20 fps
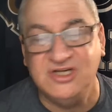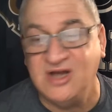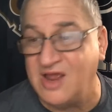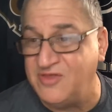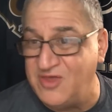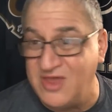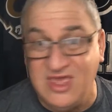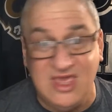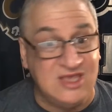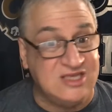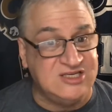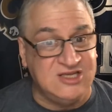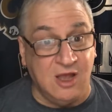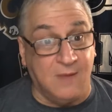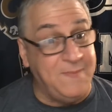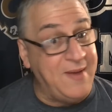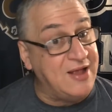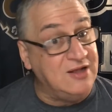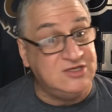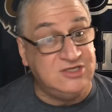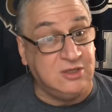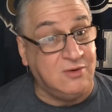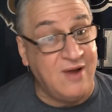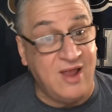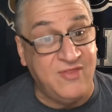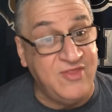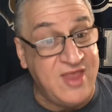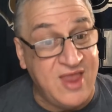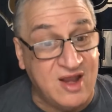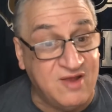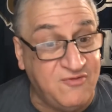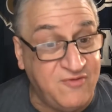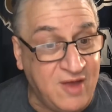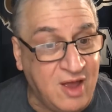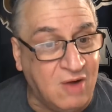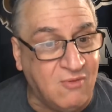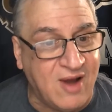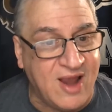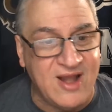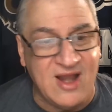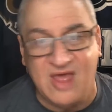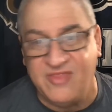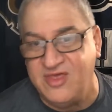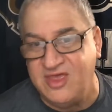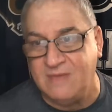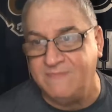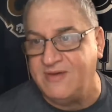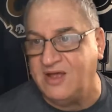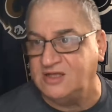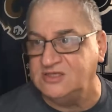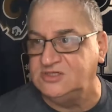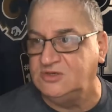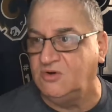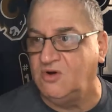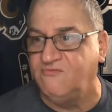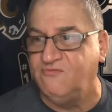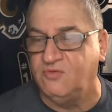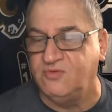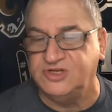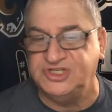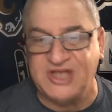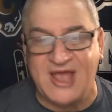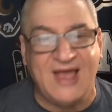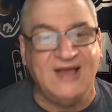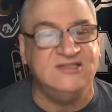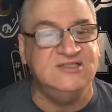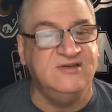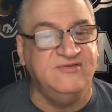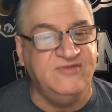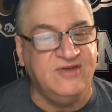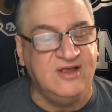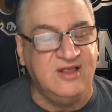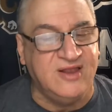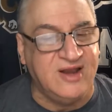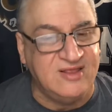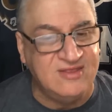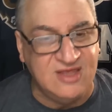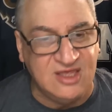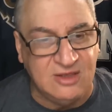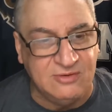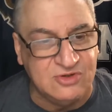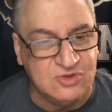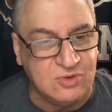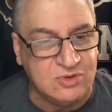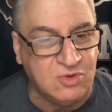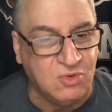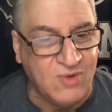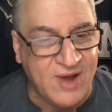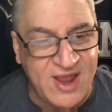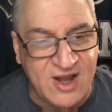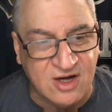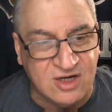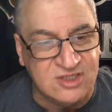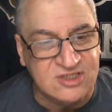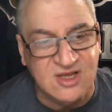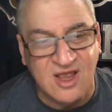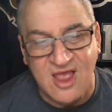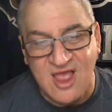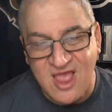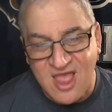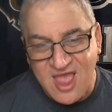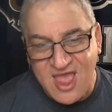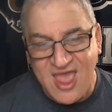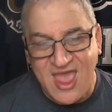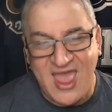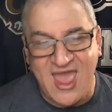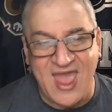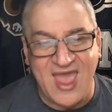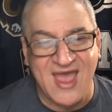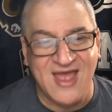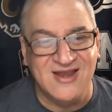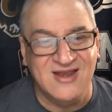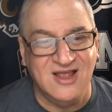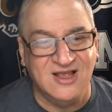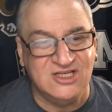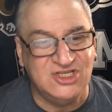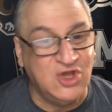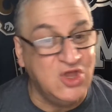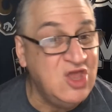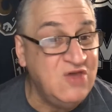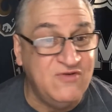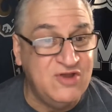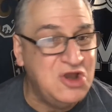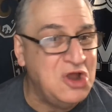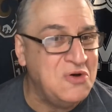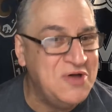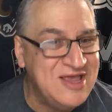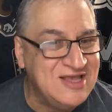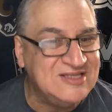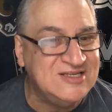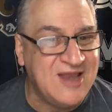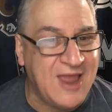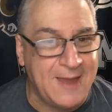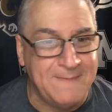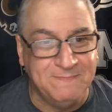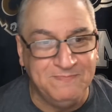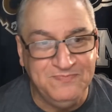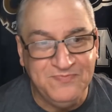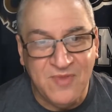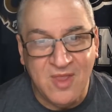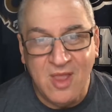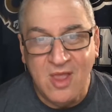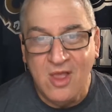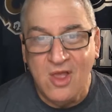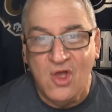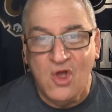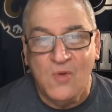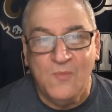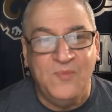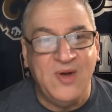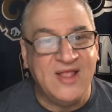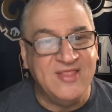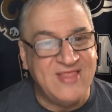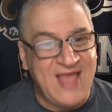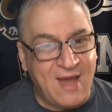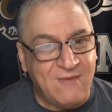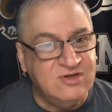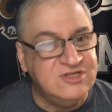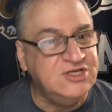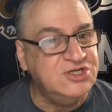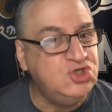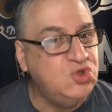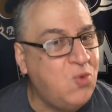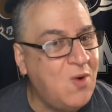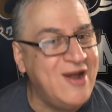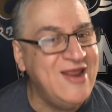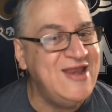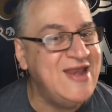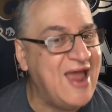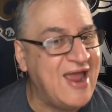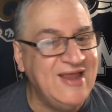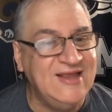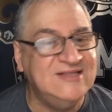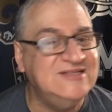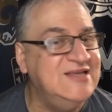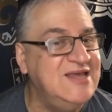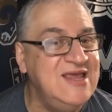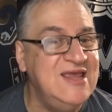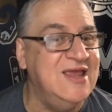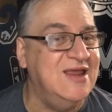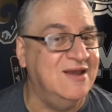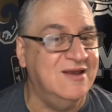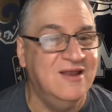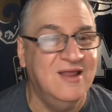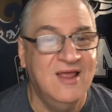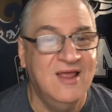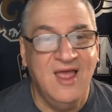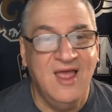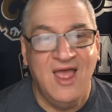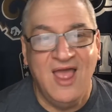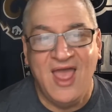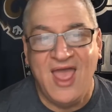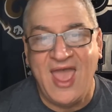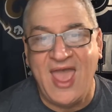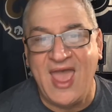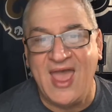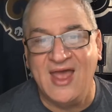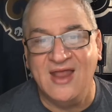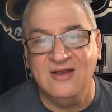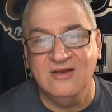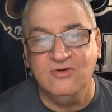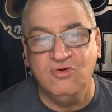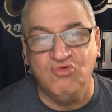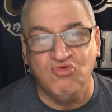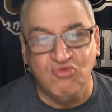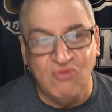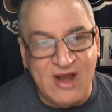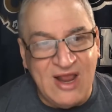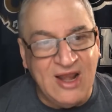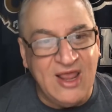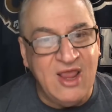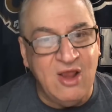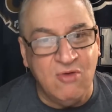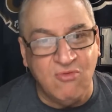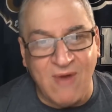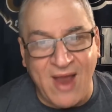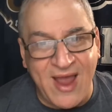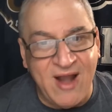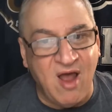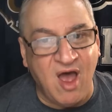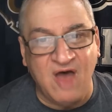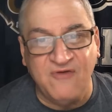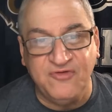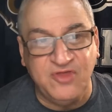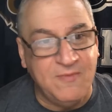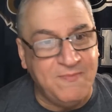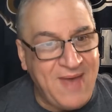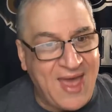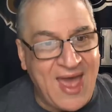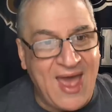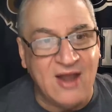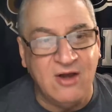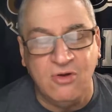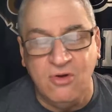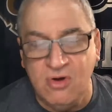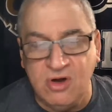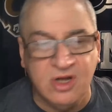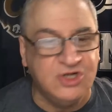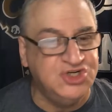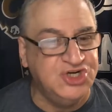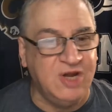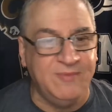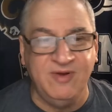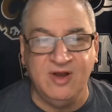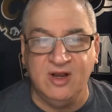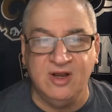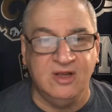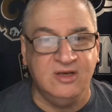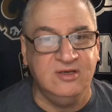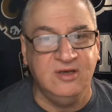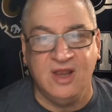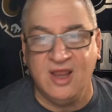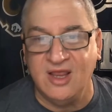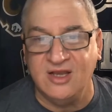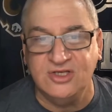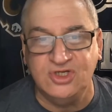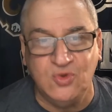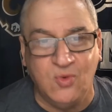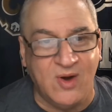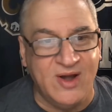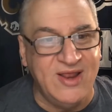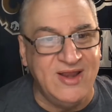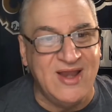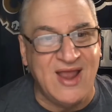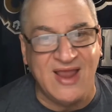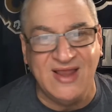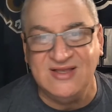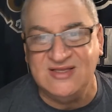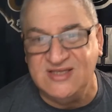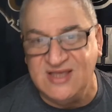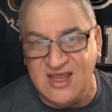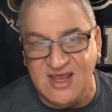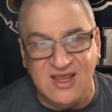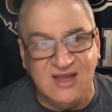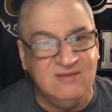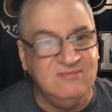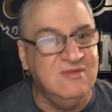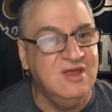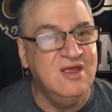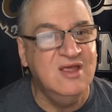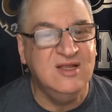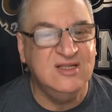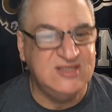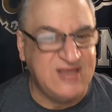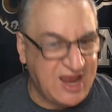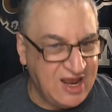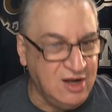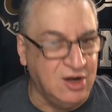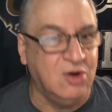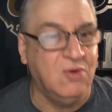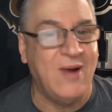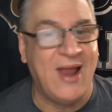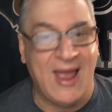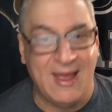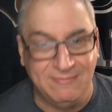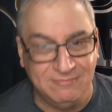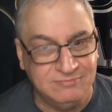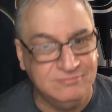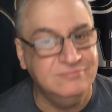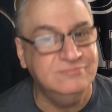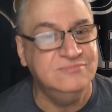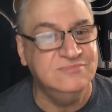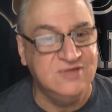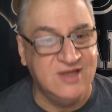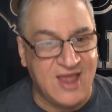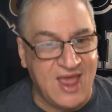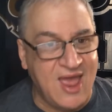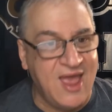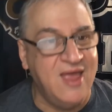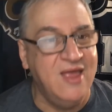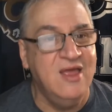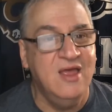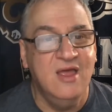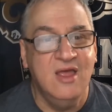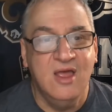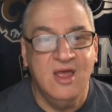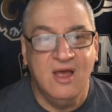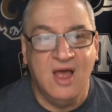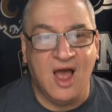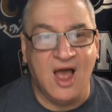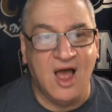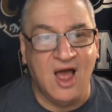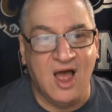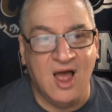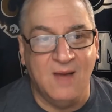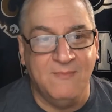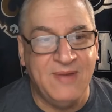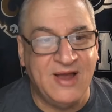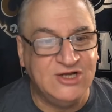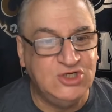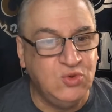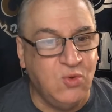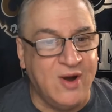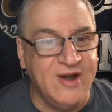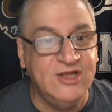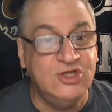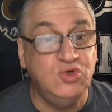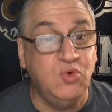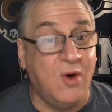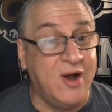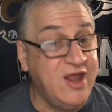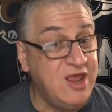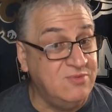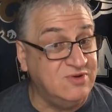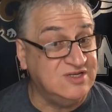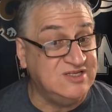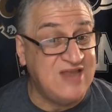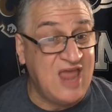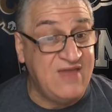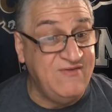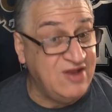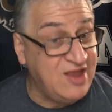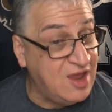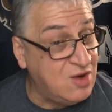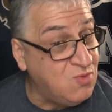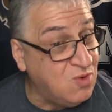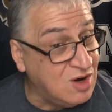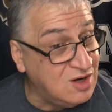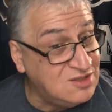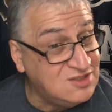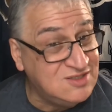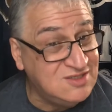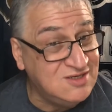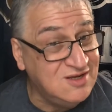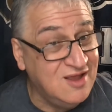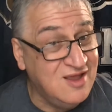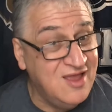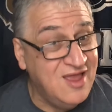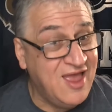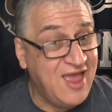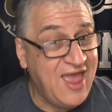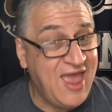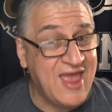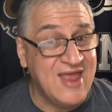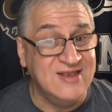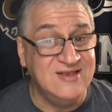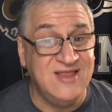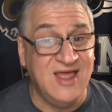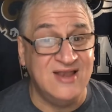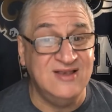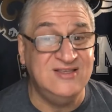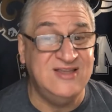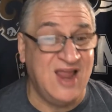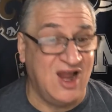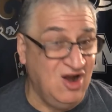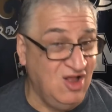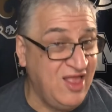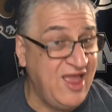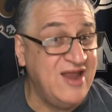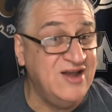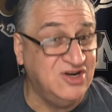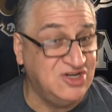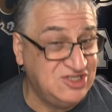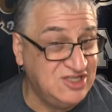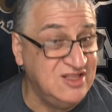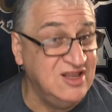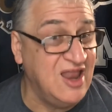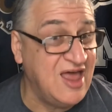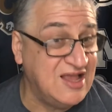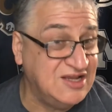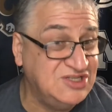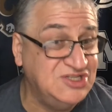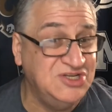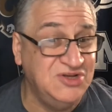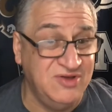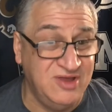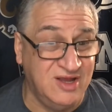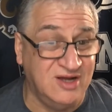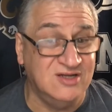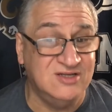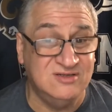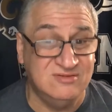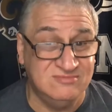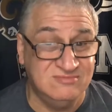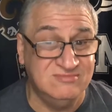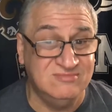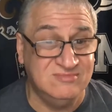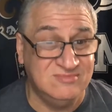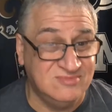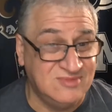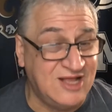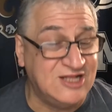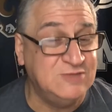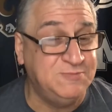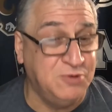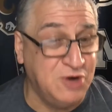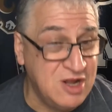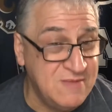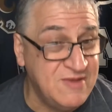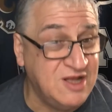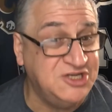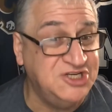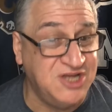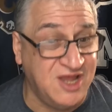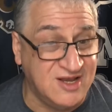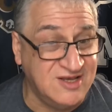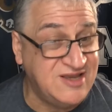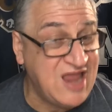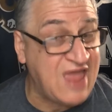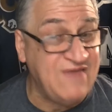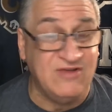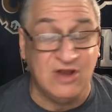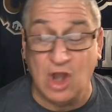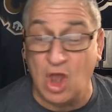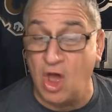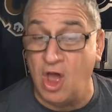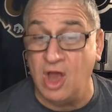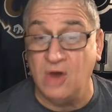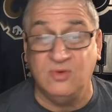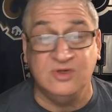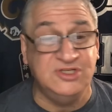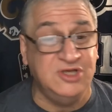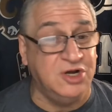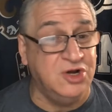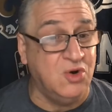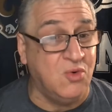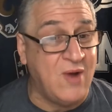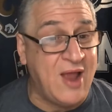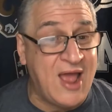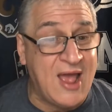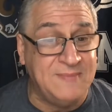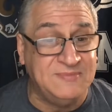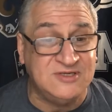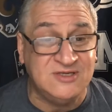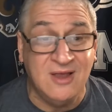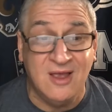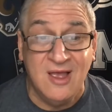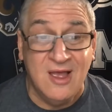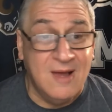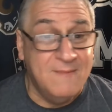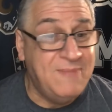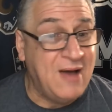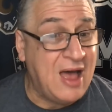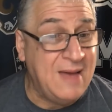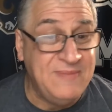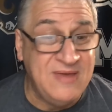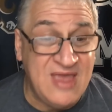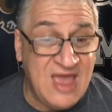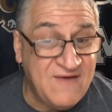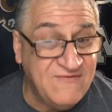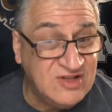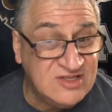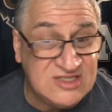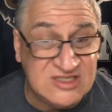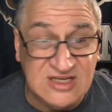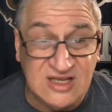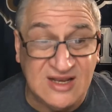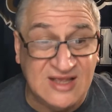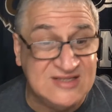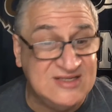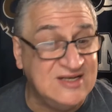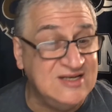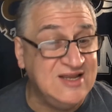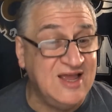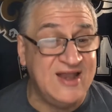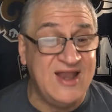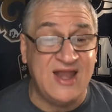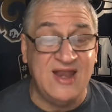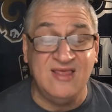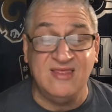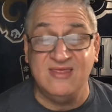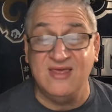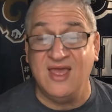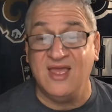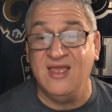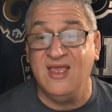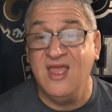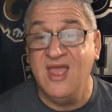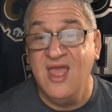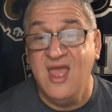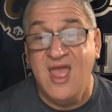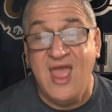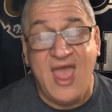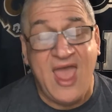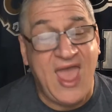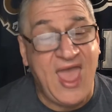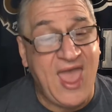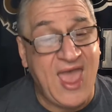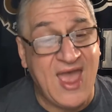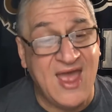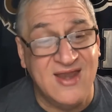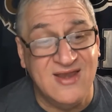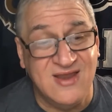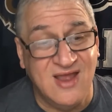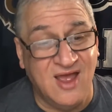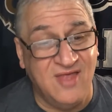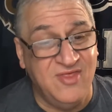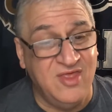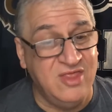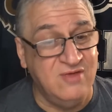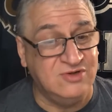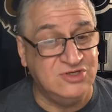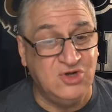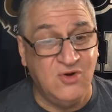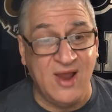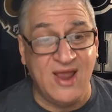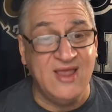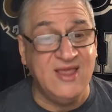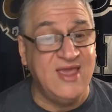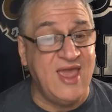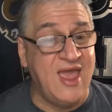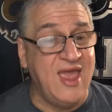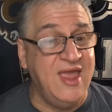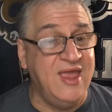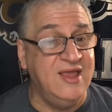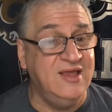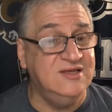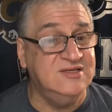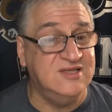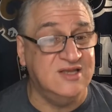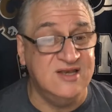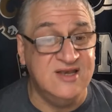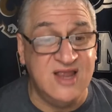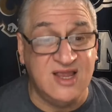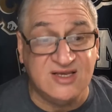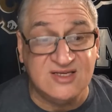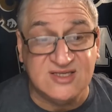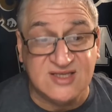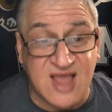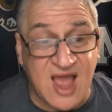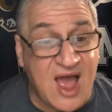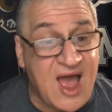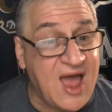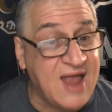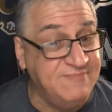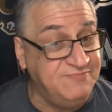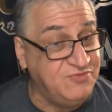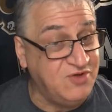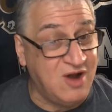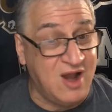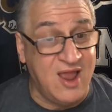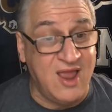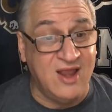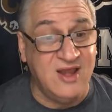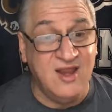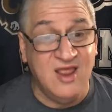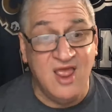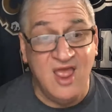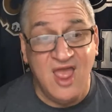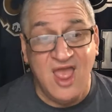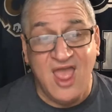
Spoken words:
I think he's still bouncing around the NFL right now. I think he bounced over with Jacksonville, and I think he was with the Raiders. And so you even know his name. But that was in 2019. And really, right off the bat, who contributed in 2019? Taylor Rapp, okay? By 2020, it was David Edwards and then Darrell Henderson the last 2 years. That's pretty much it. David Long was under wraps. Bobby Evans still hasn't done anything. And then there was Greg Gaines and Nick Scott, right?